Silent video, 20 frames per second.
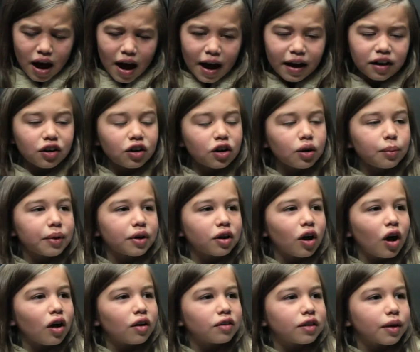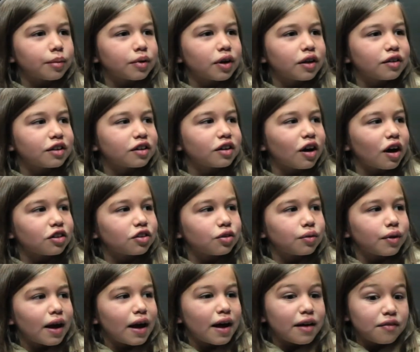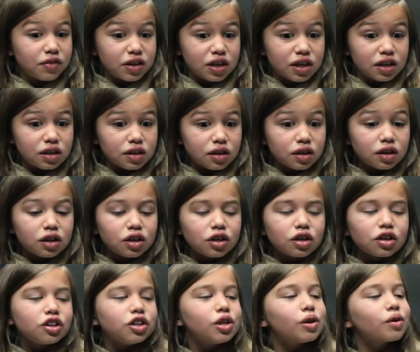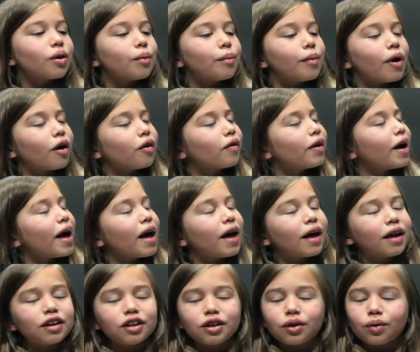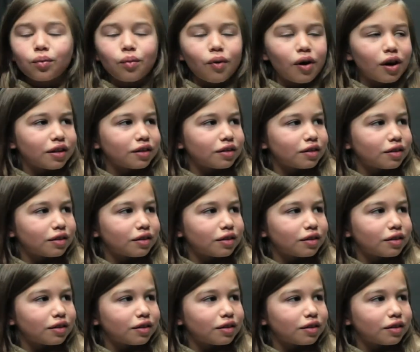I couldn't bring all of them because it got too heavy. You can borrow any you want.